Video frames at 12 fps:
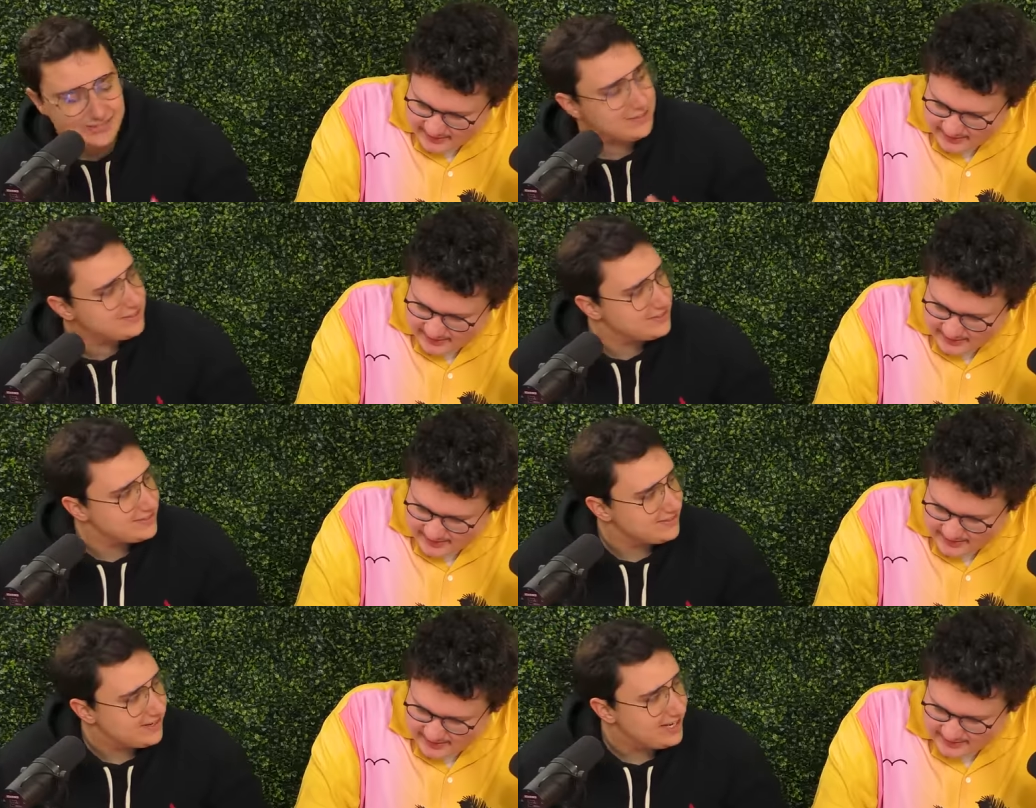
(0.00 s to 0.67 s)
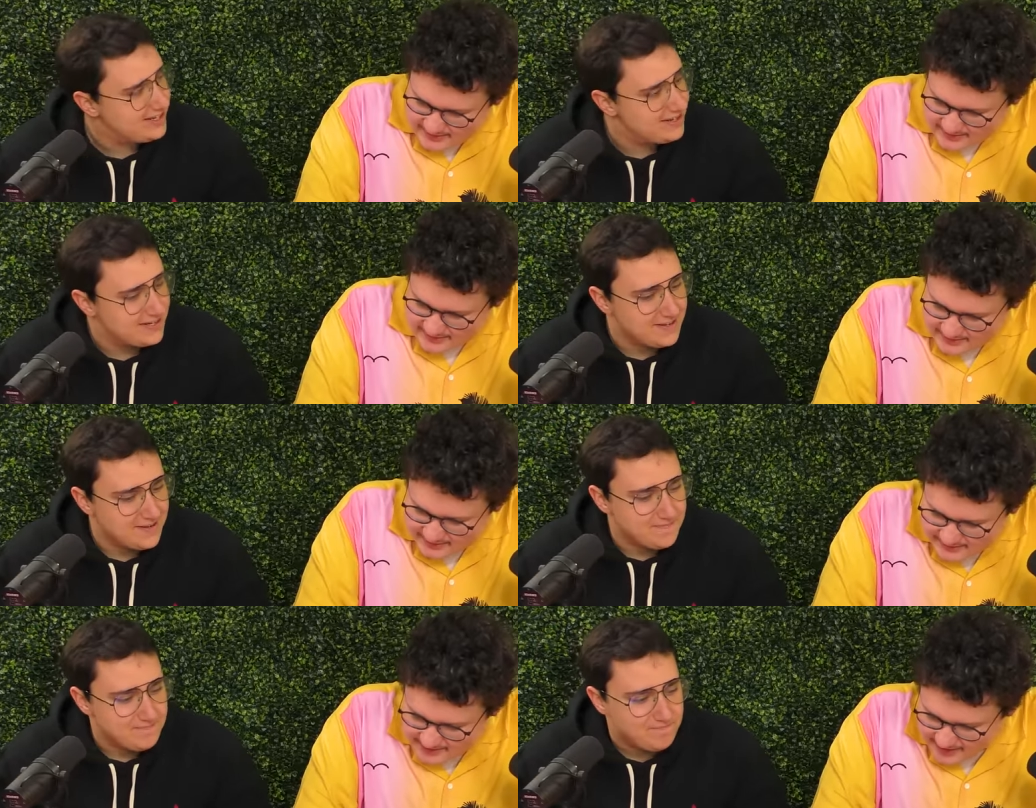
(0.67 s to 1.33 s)
Speaker 1: to. Right.
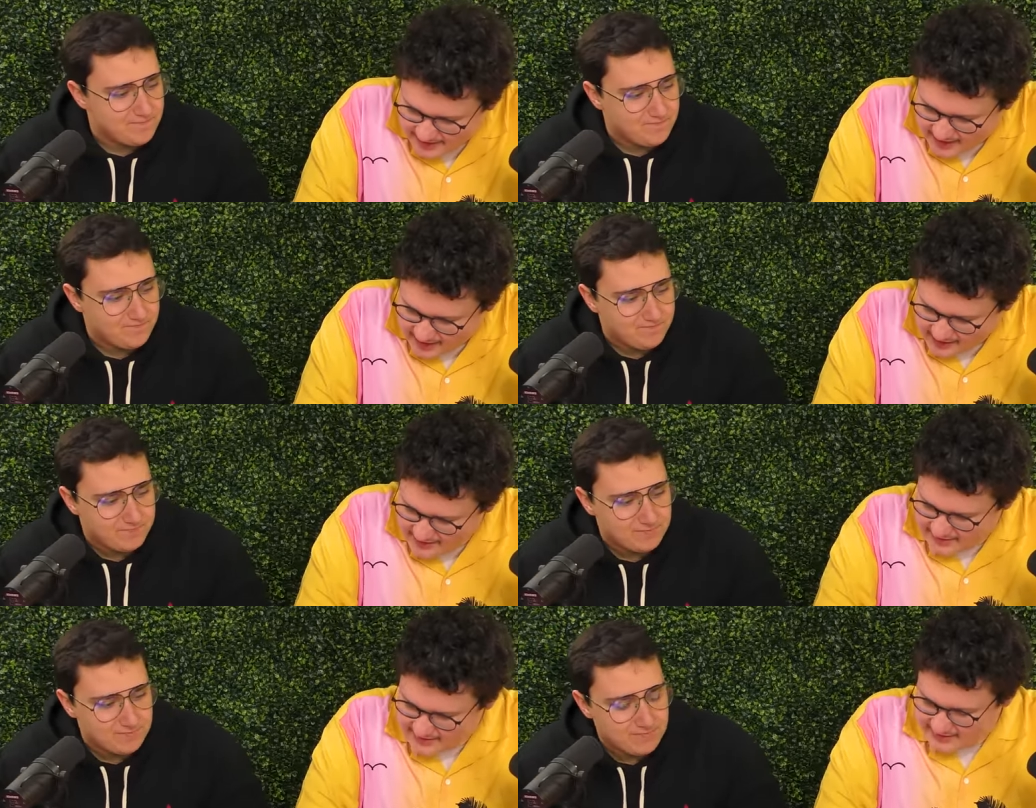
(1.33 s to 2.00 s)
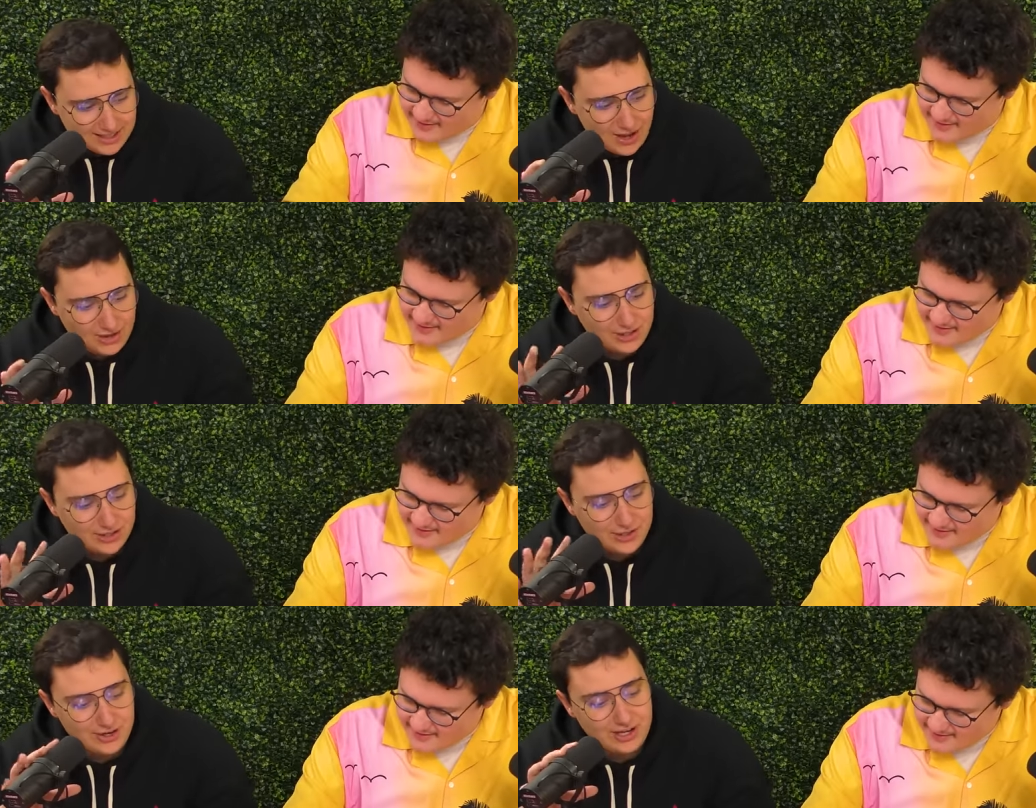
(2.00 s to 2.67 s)
Yeah. Oh,
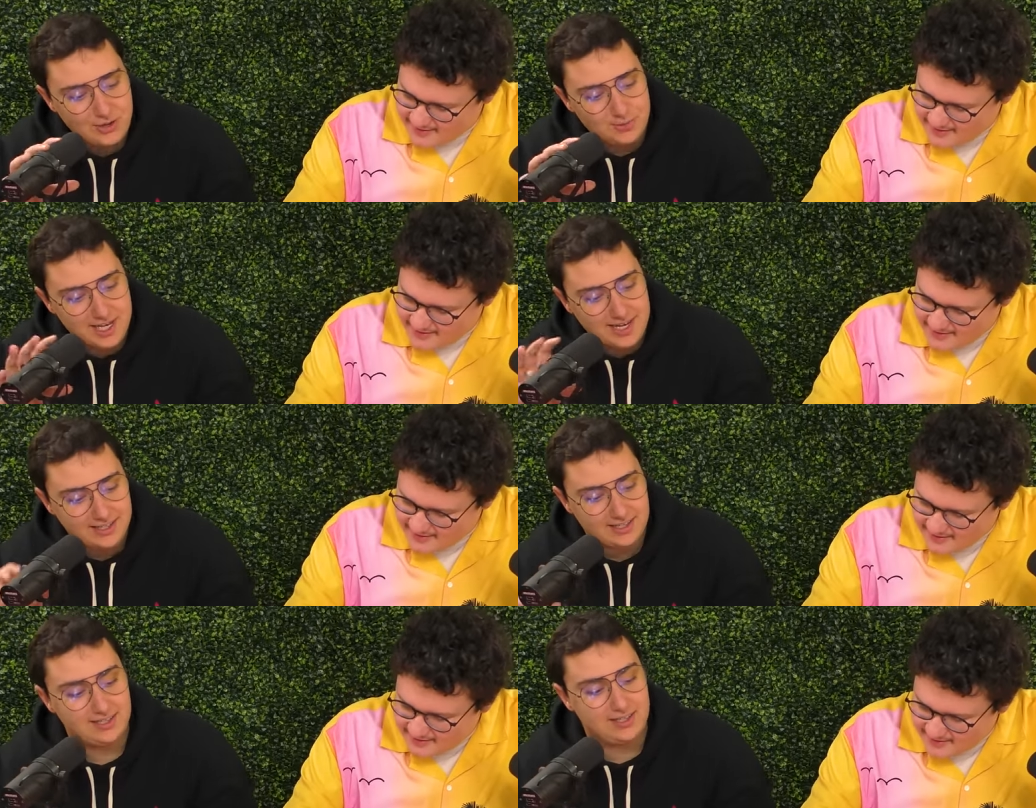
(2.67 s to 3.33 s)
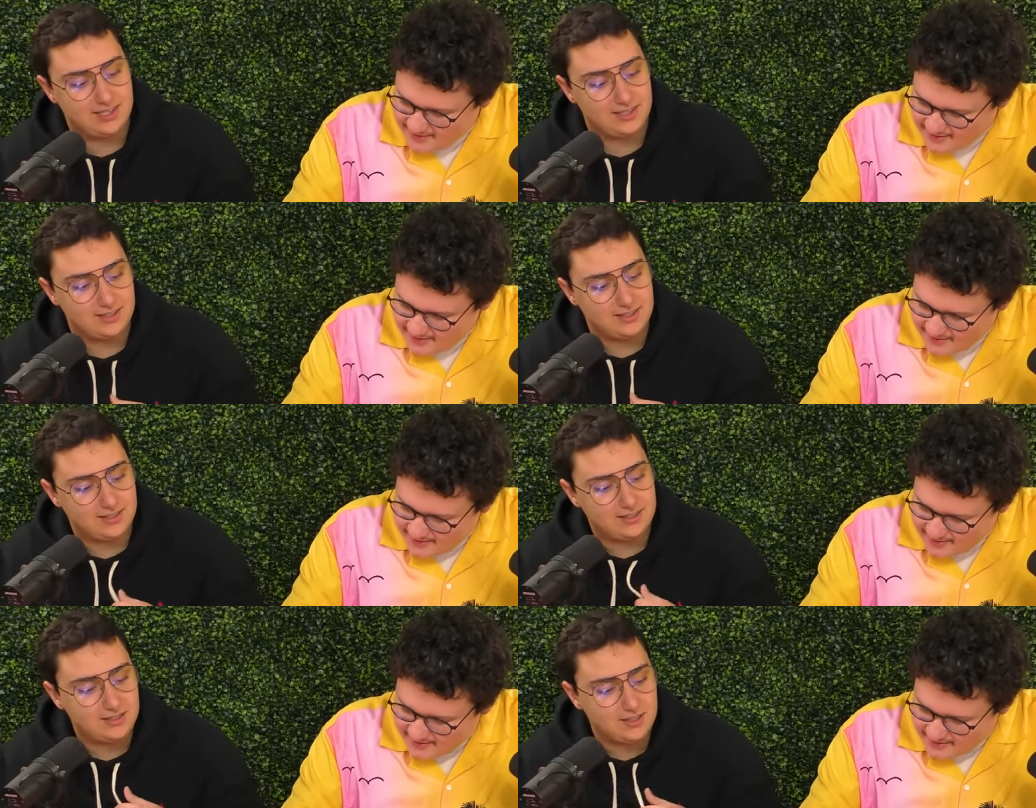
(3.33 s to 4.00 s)
you're you're, you're taking
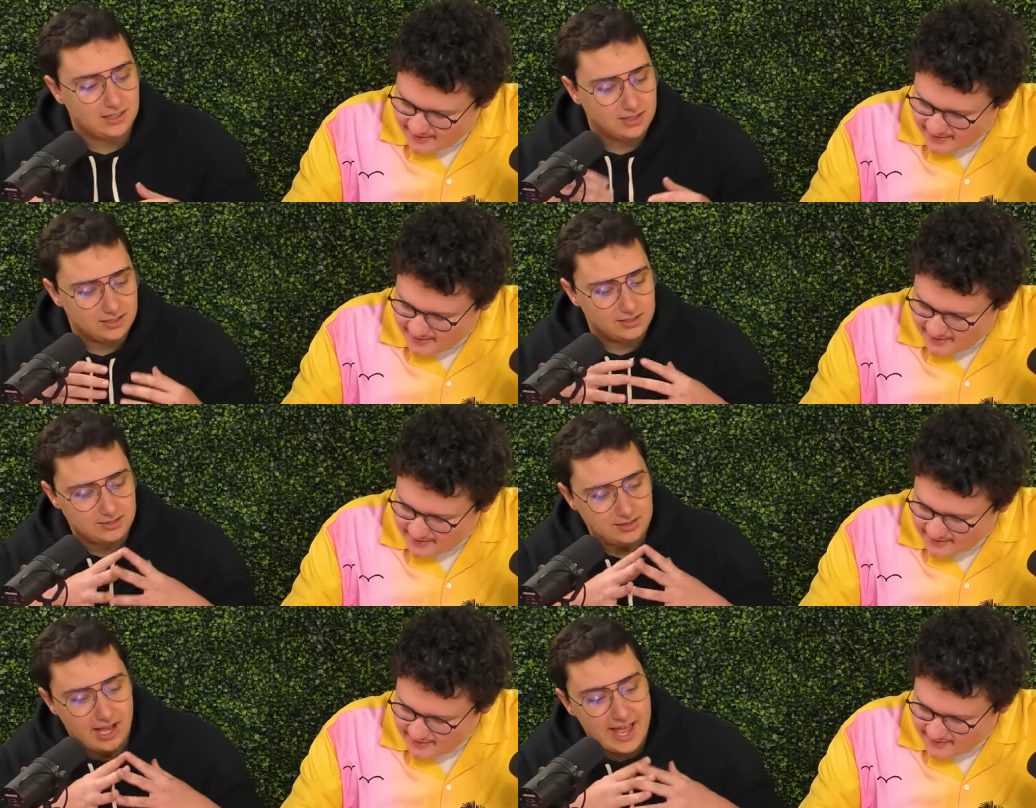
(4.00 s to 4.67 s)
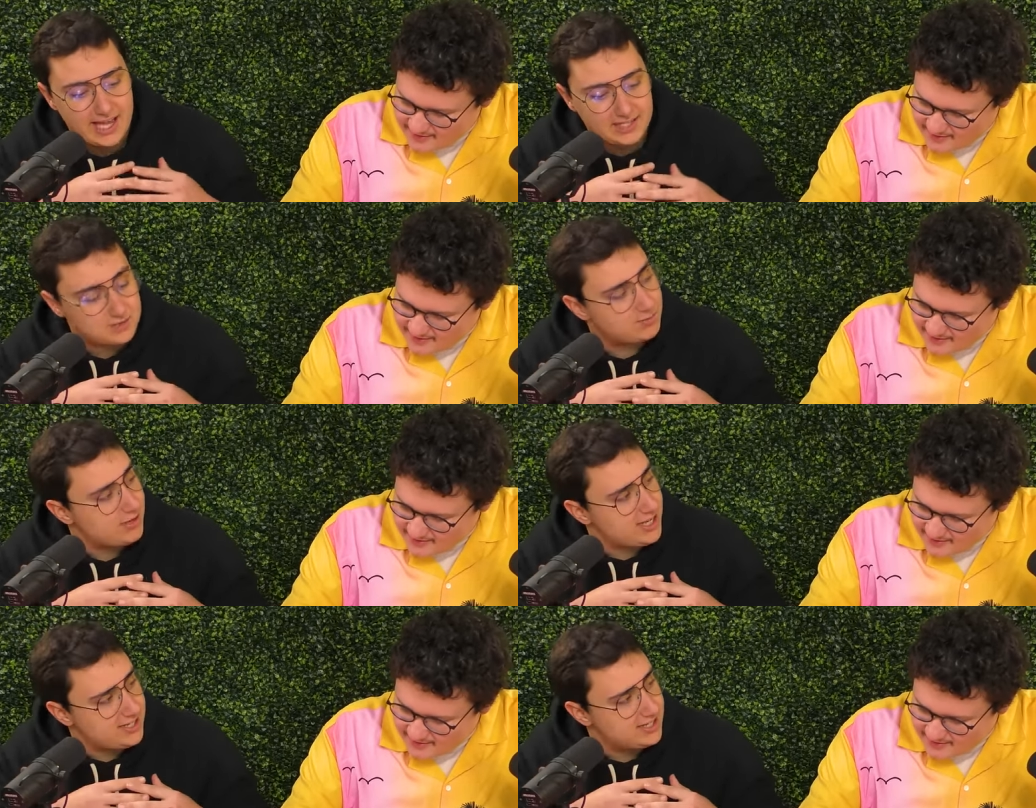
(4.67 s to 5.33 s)
a, a a hedge
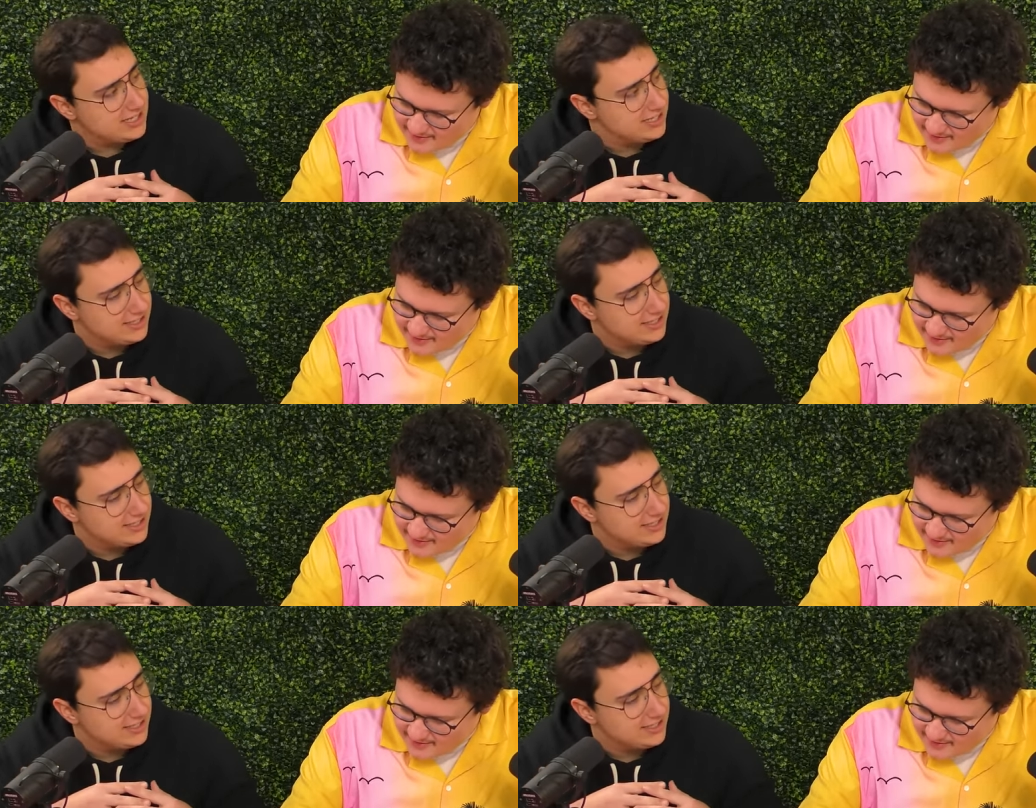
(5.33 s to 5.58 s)
play.